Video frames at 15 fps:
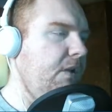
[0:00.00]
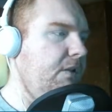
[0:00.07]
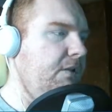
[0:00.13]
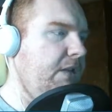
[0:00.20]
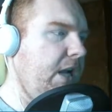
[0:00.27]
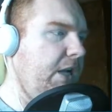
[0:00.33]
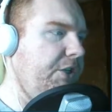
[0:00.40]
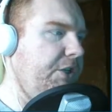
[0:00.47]

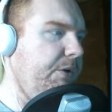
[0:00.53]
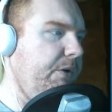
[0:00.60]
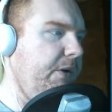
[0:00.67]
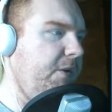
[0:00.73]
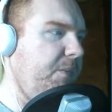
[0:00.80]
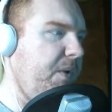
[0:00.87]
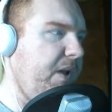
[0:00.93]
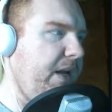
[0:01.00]
Zancho and
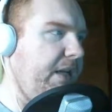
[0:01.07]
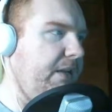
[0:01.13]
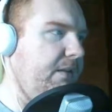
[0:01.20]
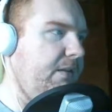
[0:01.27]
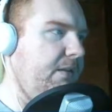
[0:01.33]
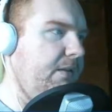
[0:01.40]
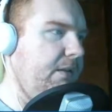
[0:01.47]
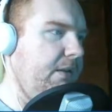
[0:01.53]
his
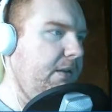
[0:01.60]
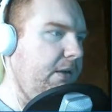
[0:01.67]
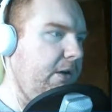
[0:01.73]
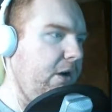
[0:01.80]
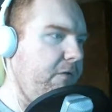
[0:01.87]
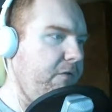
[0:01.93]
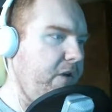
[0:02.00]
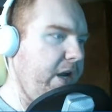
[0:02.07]
buddies are
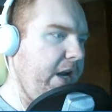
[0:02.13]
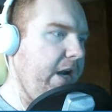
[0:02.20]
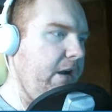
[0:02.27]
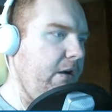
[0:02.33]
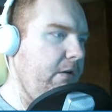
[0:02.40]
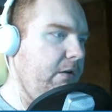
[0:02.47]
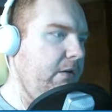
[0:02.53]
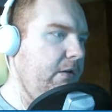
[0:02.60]
over
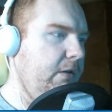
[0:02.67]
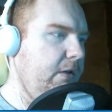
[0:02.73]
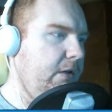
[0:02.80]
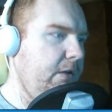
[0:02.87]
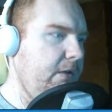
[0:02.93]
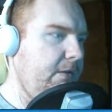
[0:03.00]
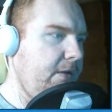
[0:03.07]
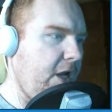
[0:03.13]
here
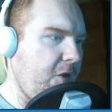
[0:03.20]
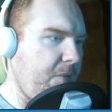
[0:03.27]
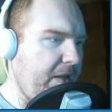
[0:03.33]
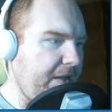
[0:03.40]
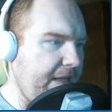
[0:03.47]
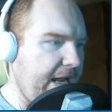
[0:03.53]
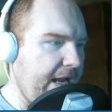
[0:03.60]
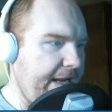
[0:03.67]
talking about
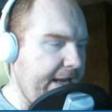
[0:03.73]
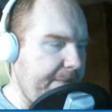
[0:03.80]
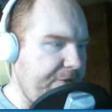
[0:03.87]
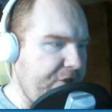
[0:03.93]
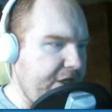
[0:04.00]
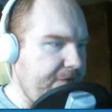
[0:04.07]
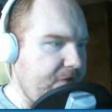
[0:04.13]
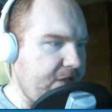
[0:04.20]
the goddamn
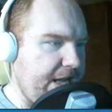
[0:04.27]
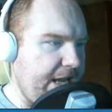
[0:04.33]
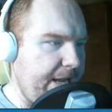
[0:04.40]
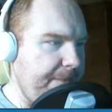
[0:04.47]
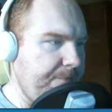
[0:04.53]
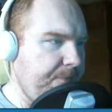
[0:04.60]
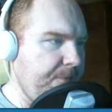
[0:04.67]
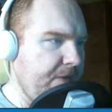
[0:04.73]
Chiefs
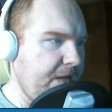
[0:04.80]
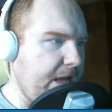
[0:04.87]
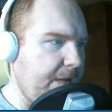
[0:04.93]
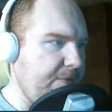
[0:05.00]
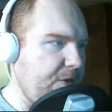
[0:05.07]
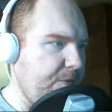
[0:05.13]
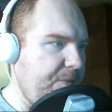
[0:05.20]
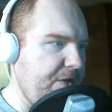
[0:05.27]
game. I'm
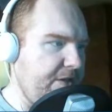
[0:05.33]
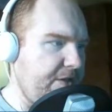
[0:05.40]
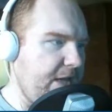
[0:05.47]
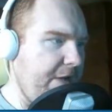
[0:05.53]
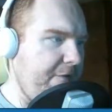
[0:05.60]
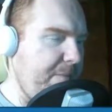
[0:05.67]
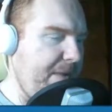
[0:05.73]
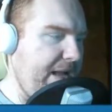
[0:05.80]
so pissed
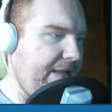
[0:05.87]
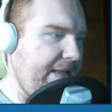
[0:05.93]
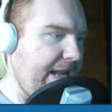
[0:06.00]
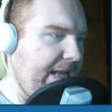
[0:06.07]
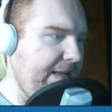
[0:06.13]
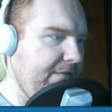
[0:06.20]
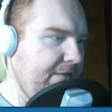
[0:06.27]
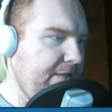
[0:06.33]
off about
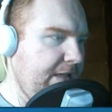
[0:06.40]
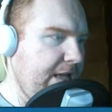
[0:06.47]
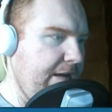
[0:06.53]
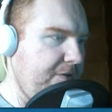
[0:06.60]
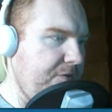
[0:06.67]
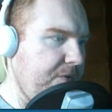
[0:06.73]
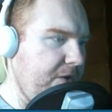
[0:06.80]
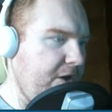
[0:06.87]
that. I
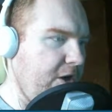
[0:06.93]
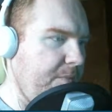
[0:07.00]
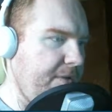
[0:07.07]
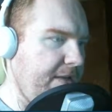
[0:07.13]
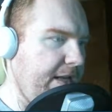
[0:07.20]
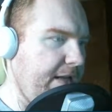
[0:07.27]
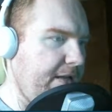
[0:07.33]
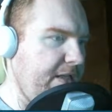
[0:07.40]
was really hoping
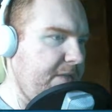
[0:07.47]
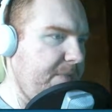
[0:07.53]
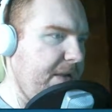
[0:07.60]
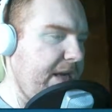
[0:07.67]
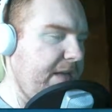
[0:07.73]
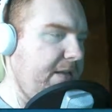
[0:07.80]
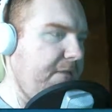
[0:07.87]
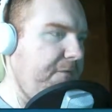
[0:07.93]
they'd at least
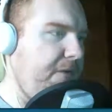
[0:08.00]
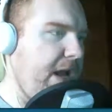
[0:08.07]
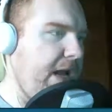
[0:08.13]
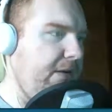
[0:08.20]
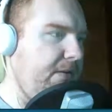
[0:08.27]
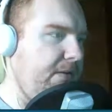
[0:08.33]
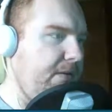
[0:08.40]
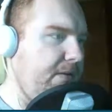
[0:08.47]
make it to the
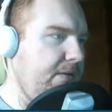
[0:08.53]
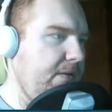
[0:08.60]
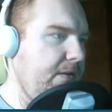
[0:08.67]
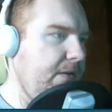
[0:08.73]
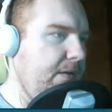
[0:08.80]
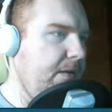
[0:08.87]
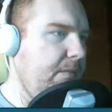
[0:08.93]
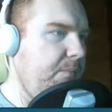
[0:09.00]
finals.
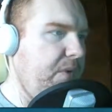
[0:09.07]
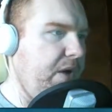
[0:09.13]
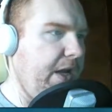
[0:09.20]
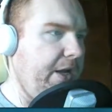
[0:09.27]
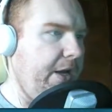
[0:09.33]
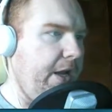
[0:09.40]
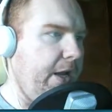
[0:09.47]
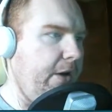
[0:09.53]
But
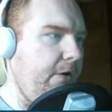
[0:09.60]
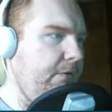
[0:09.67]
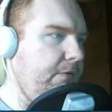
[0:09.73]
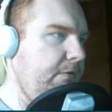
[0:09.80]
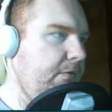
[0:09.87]
no.